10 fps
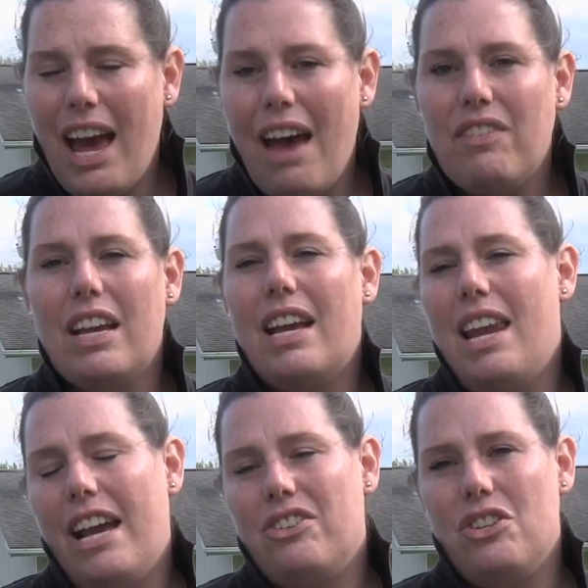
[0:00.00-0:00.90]
having a
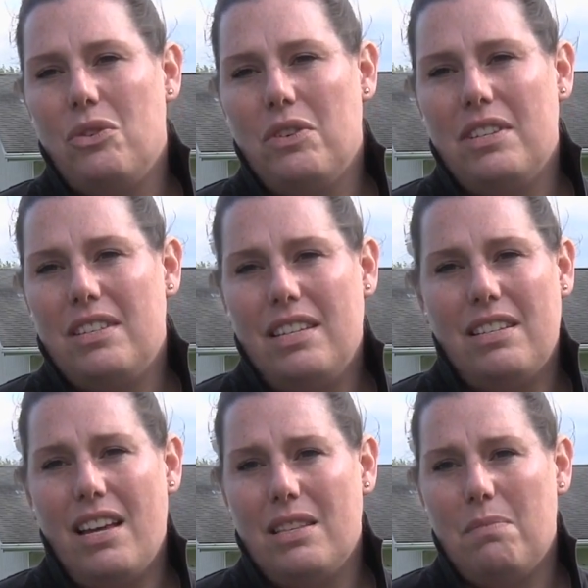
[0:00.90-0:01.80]
connection to her
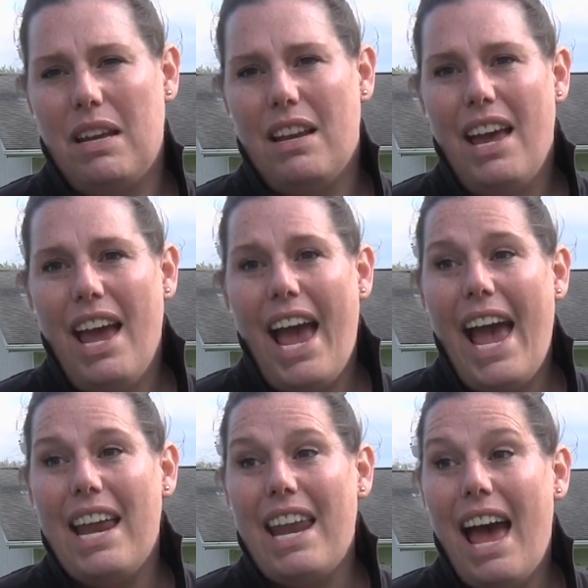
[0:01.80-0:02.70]
deceased husband,
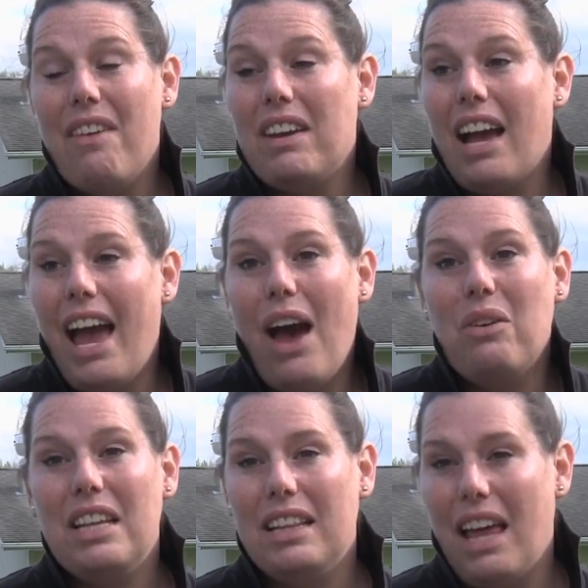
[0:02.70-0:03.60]
and having a healthy